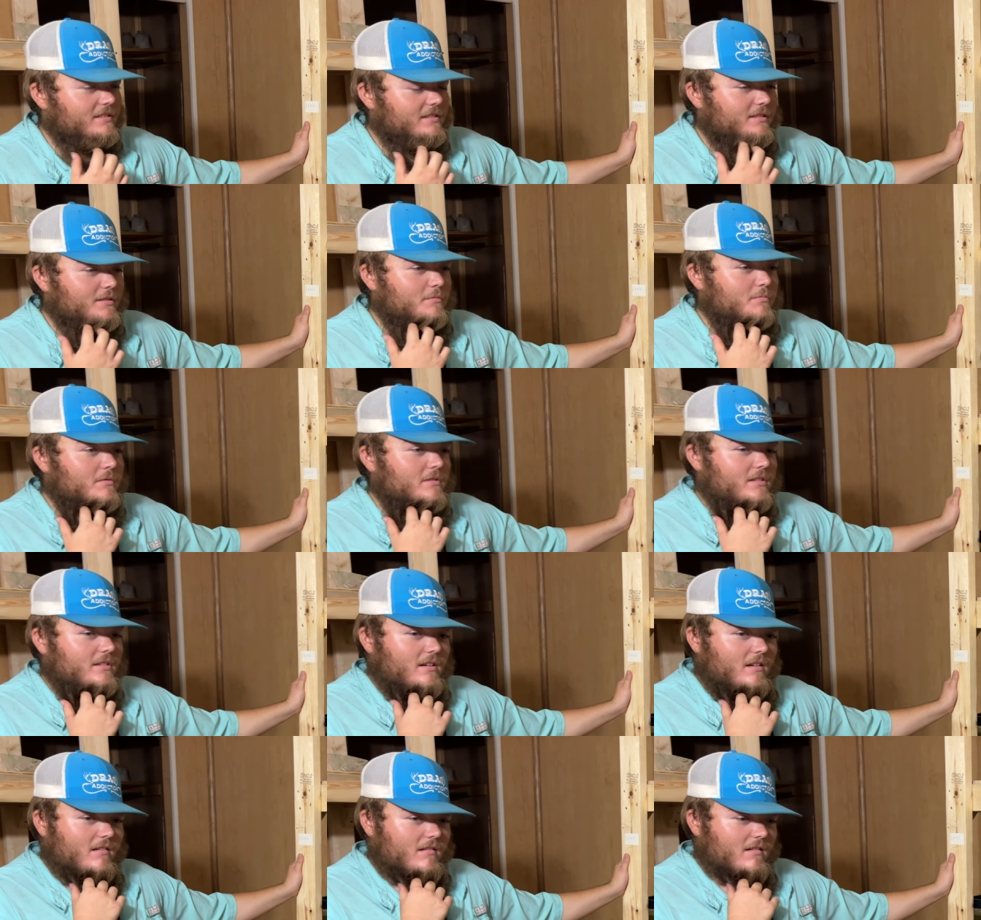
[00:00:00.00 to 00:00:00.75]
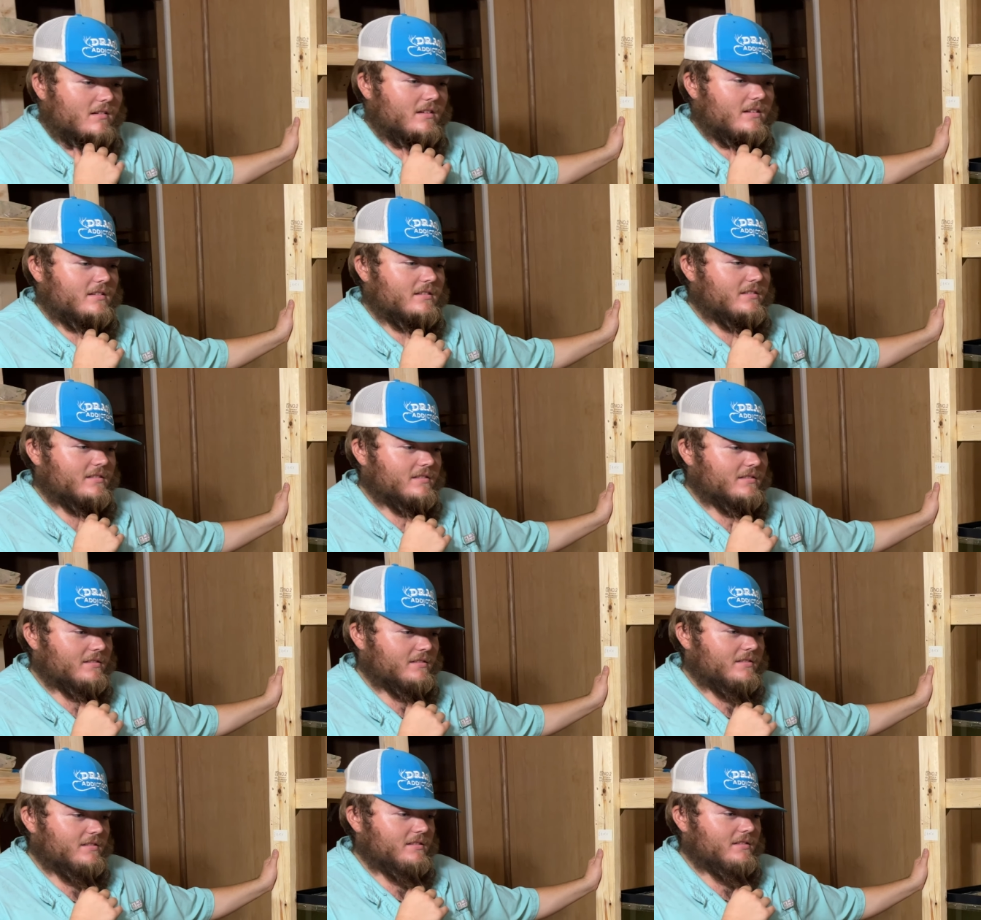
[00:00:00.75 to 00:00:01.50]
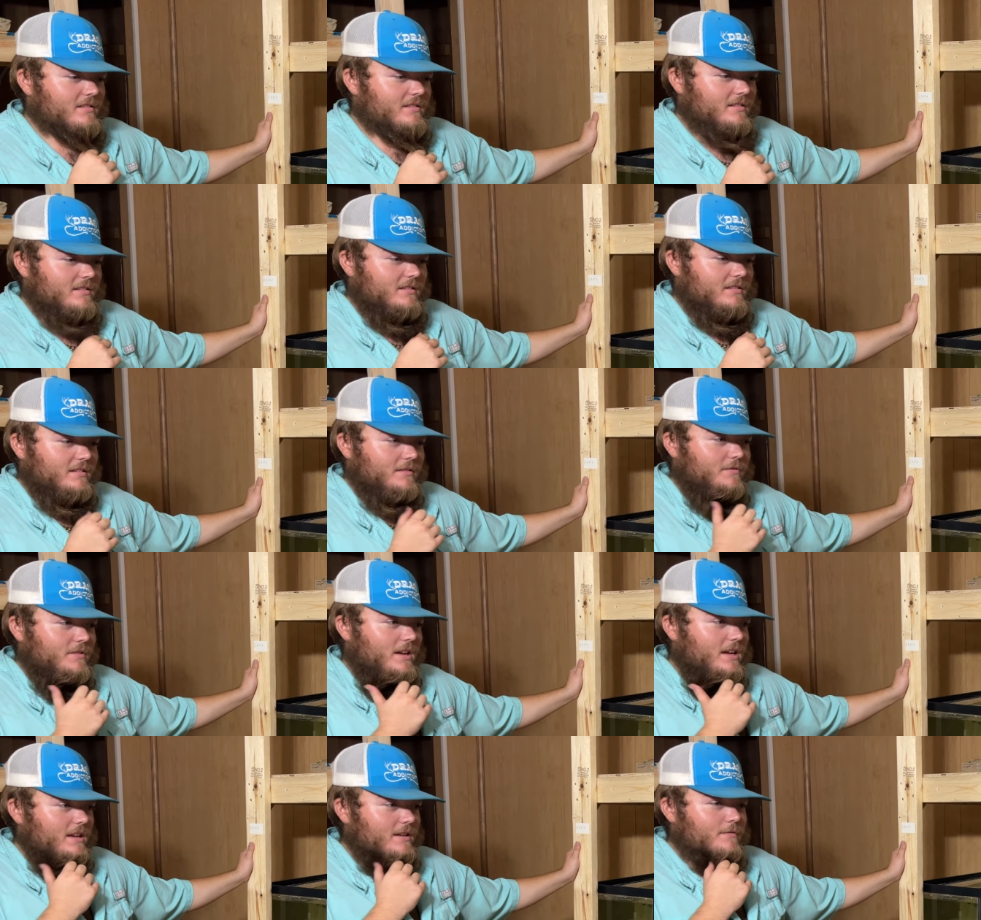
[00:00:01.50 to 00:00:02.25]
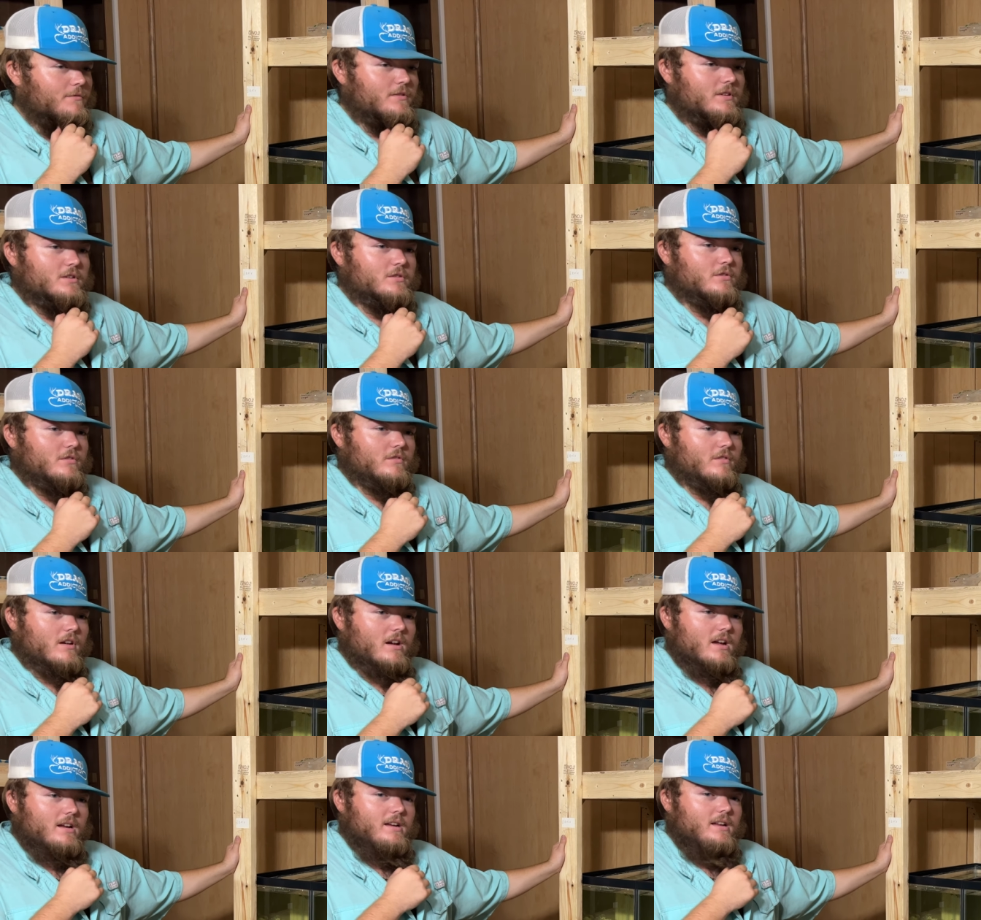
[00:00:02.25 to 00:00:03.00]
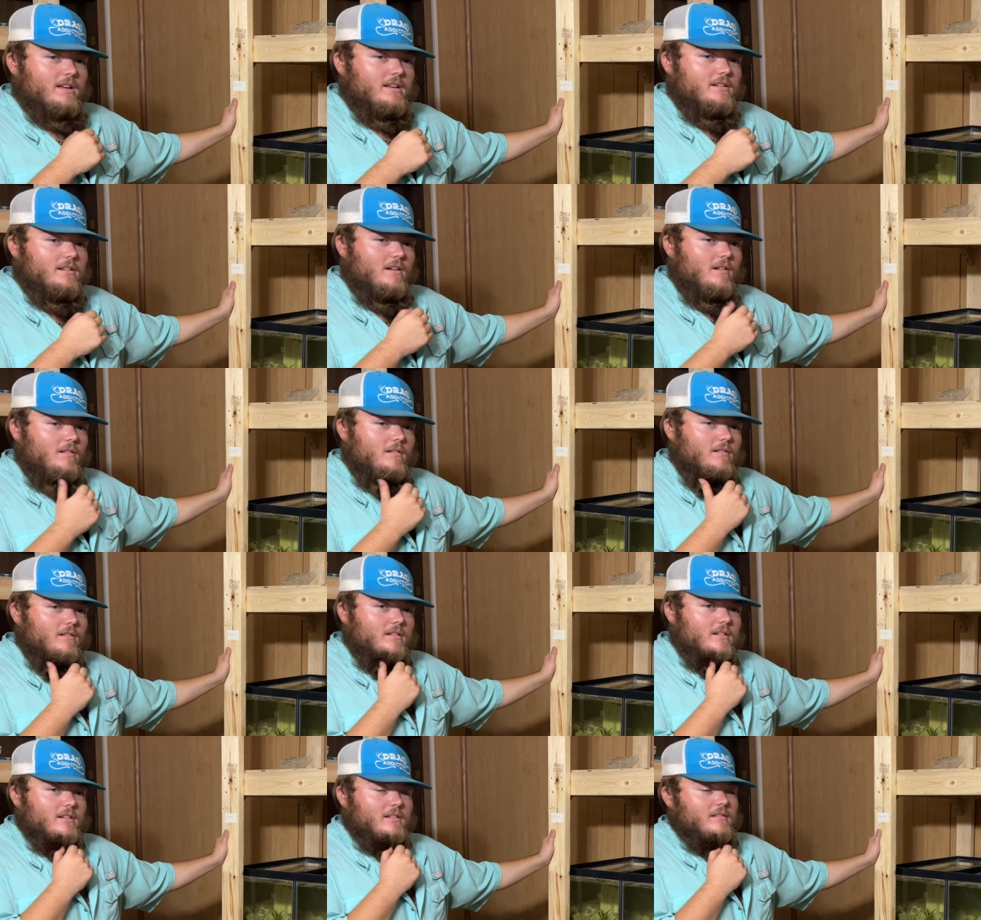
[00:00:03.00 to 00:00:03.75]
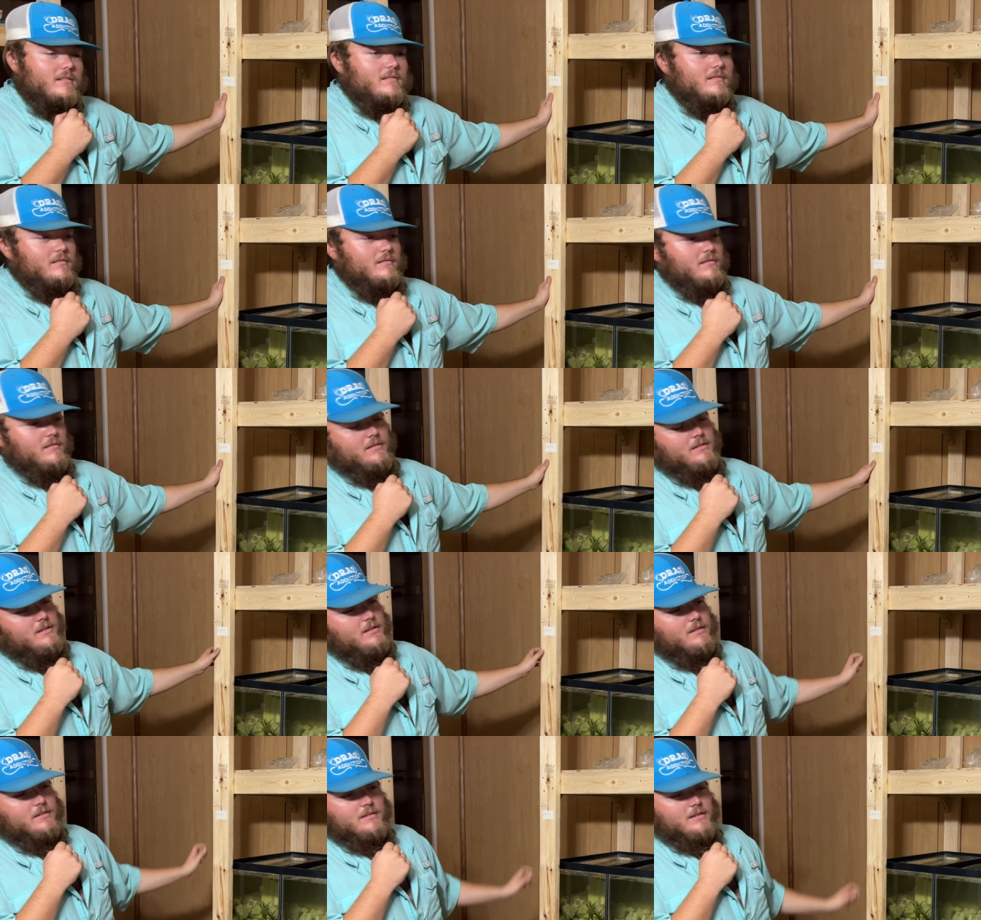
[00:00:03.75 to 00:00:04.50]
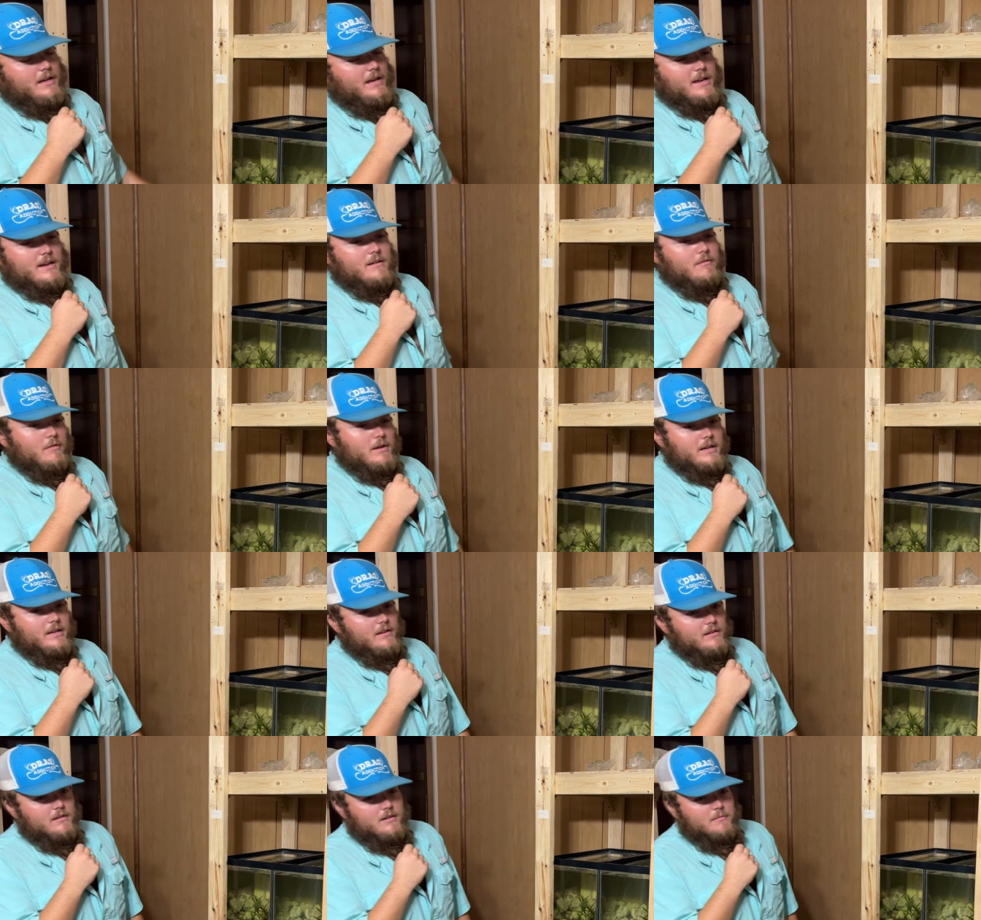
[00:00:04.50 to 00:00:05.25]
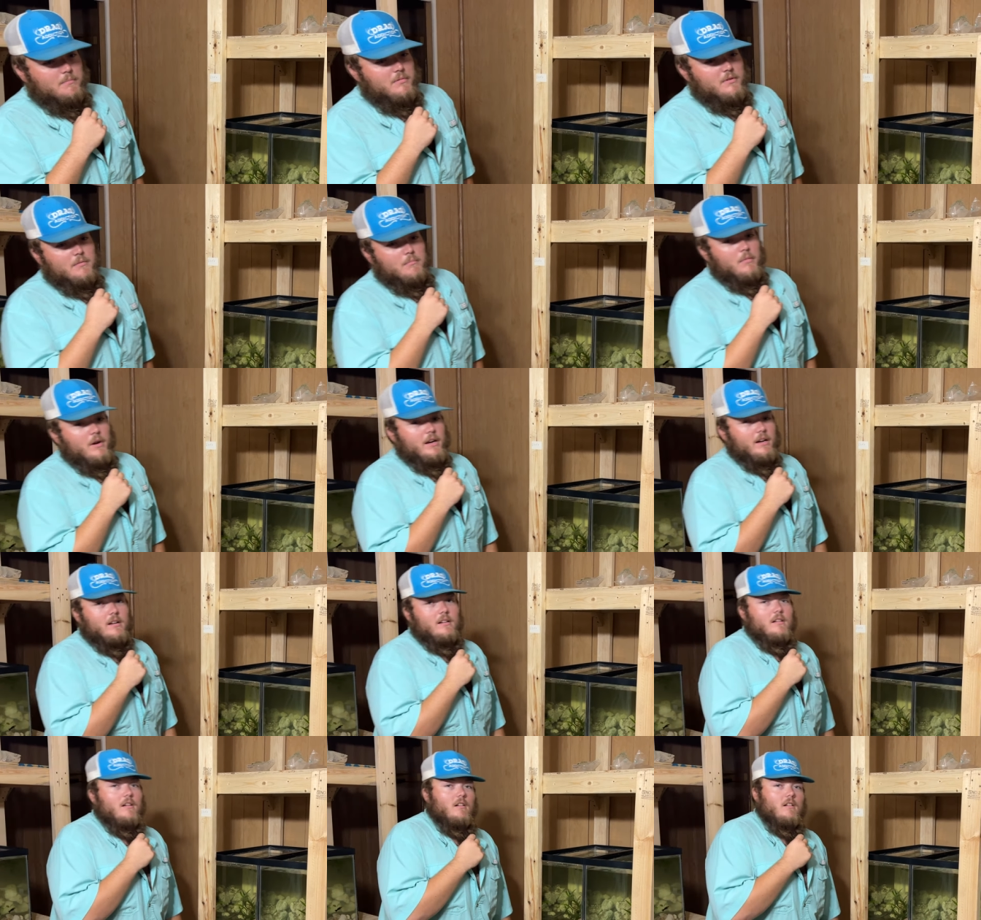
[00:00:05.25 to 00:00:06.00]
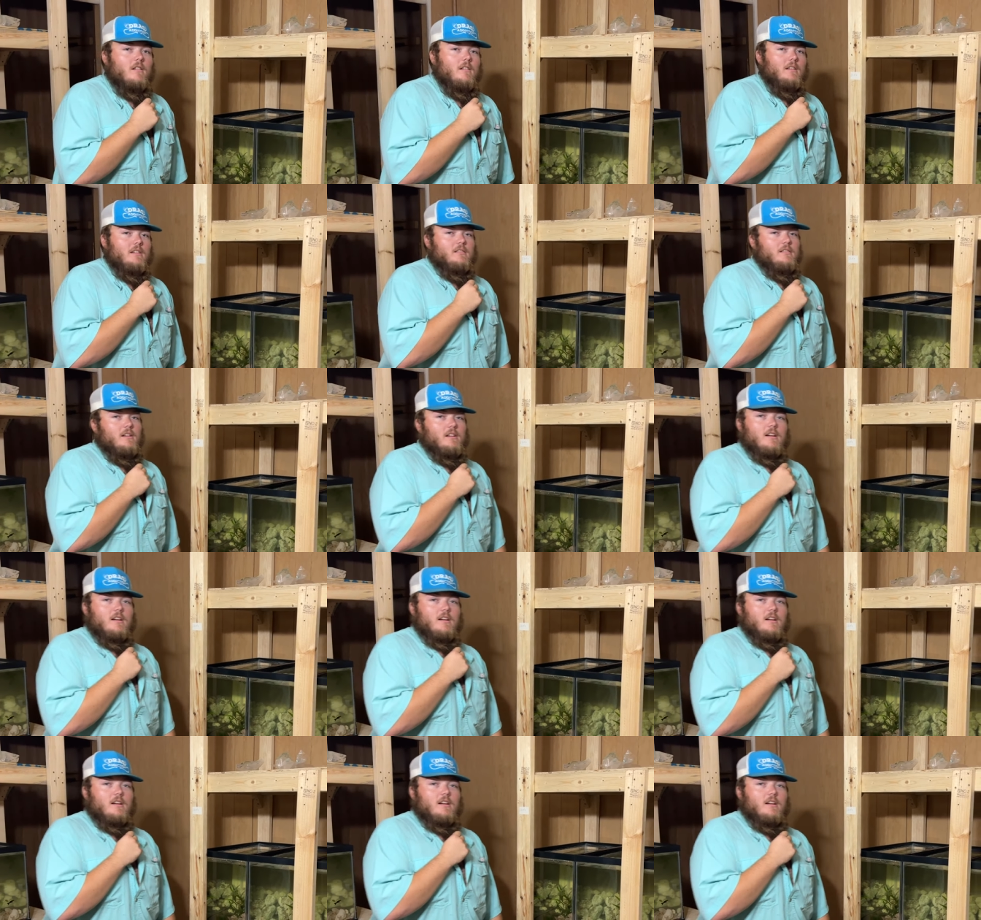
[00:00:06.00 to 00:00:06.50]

It's been hard. I don't blame you. If I ain't fishing right at dark and I ain't waking up at break of dawn unless I